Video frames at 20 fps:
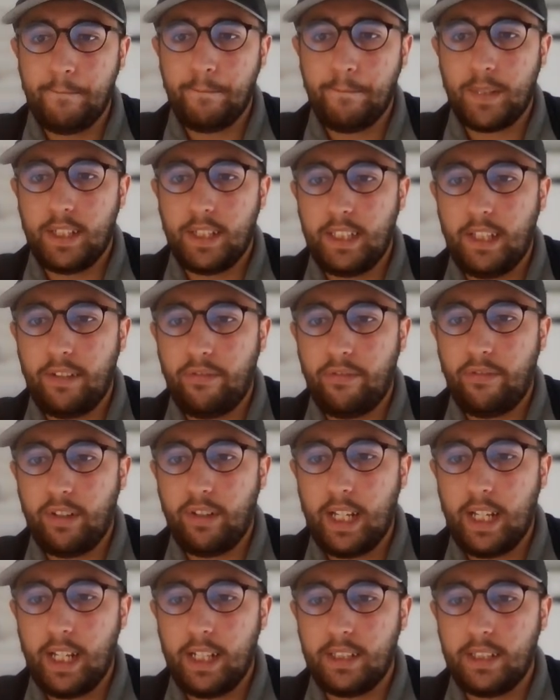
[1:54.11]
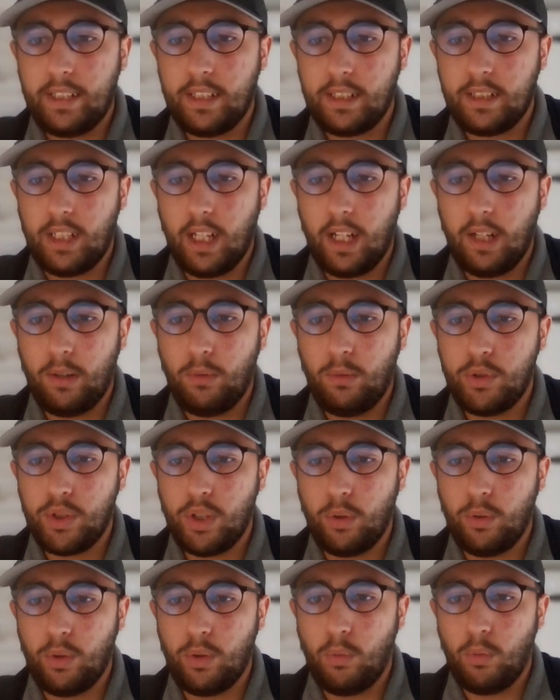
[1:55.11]
different. Yeah, I will
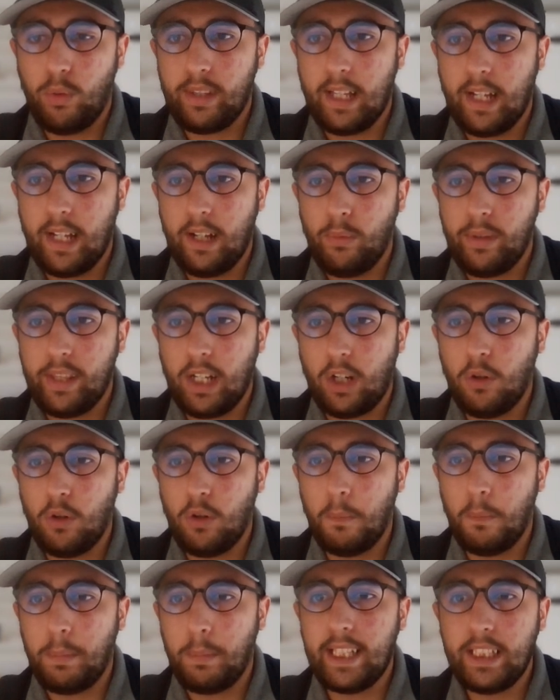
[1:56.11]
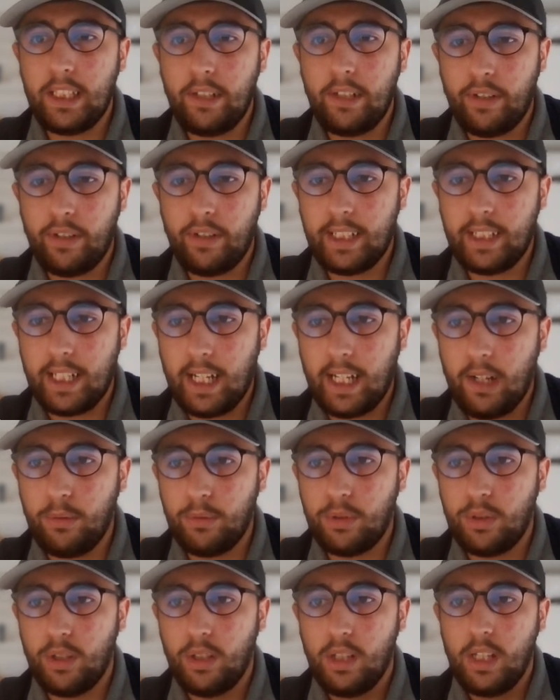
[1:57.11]
show you with a completely different
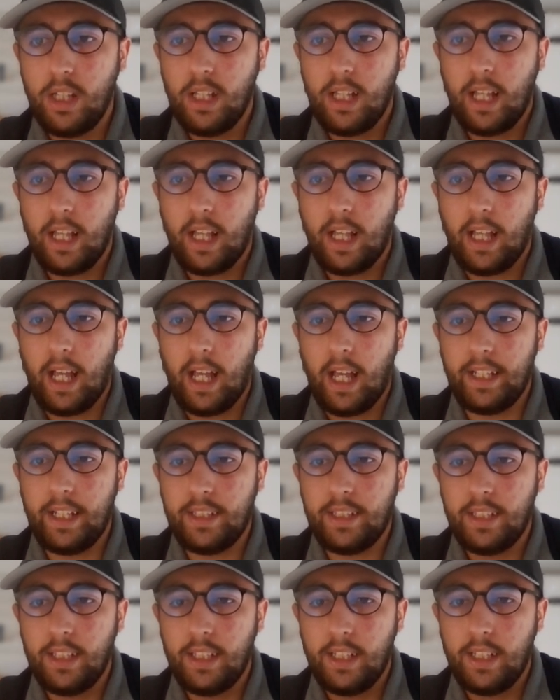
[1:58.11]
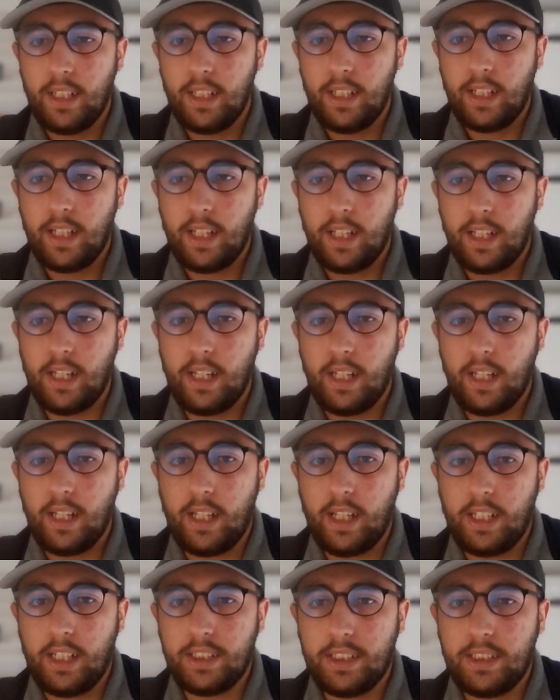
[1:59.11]
account, and
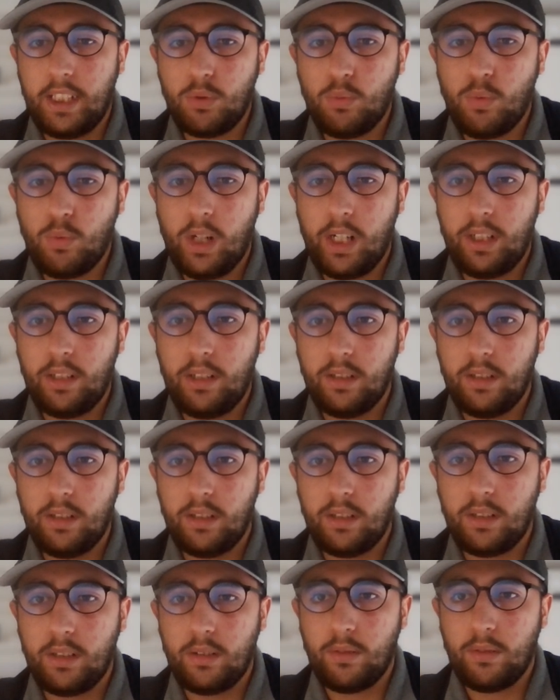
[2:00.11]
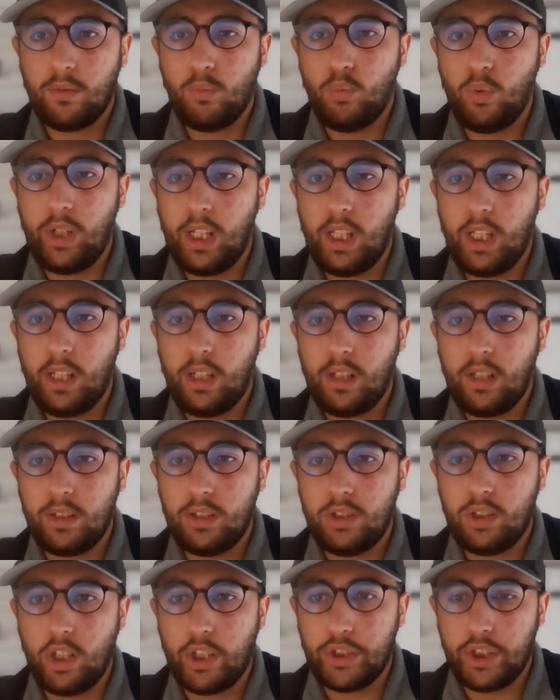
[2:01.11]
is this one. We
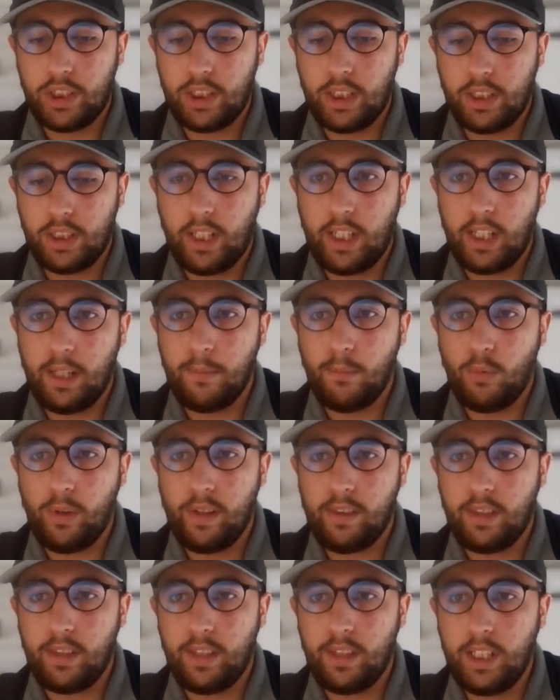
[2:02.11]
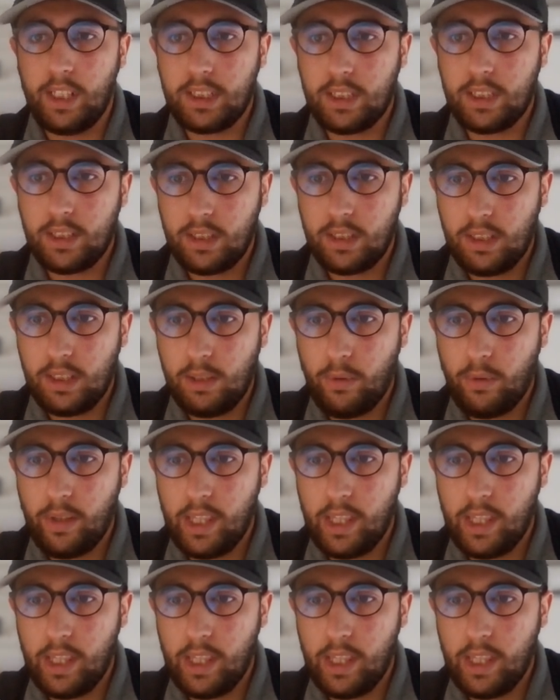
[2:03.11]
targeted him with this